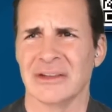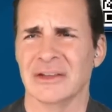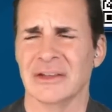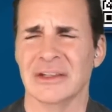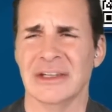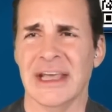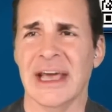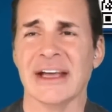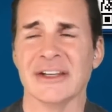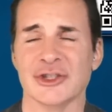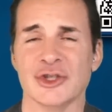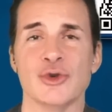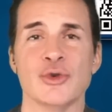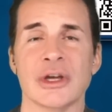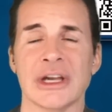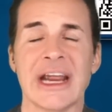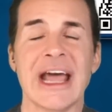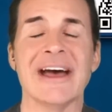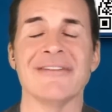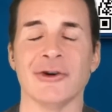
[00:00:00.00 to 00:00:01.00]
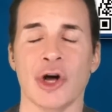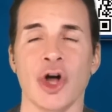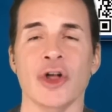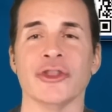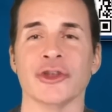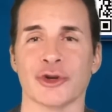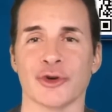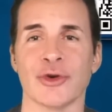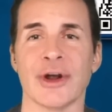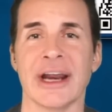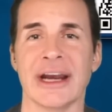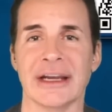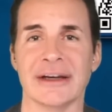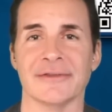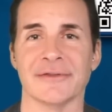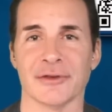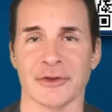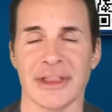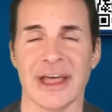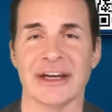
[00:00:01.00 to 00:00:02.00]
Yes, you can have all the
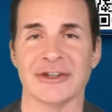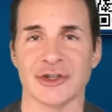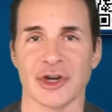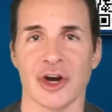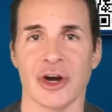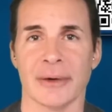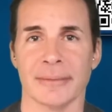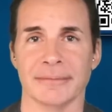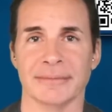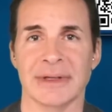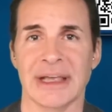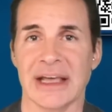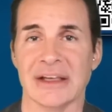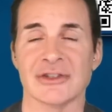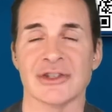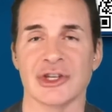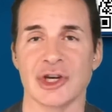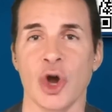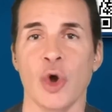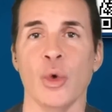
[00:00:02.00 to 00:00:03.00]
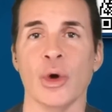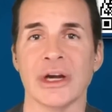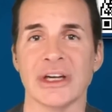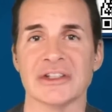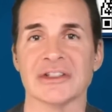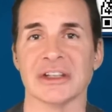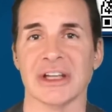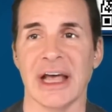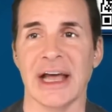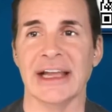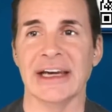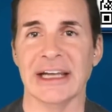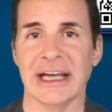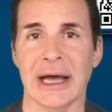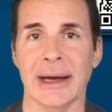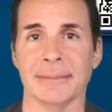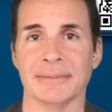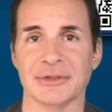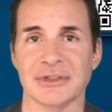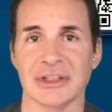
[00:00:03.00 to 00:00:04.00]
credit for that term. Yes, no one is lining
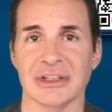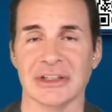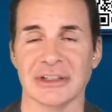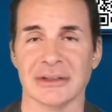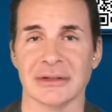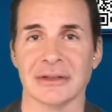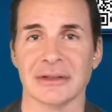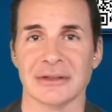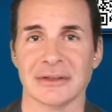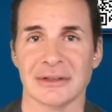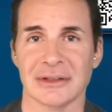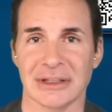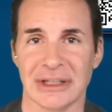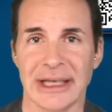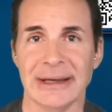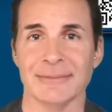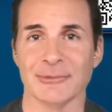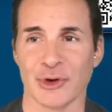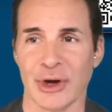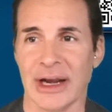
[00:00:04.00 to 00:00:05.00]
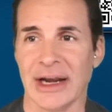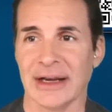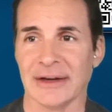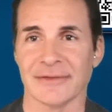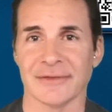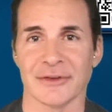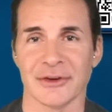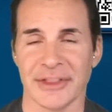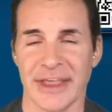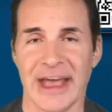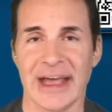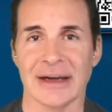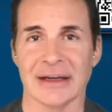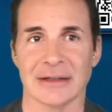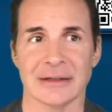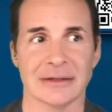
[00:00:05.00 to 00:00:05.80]
up to claim credit for that.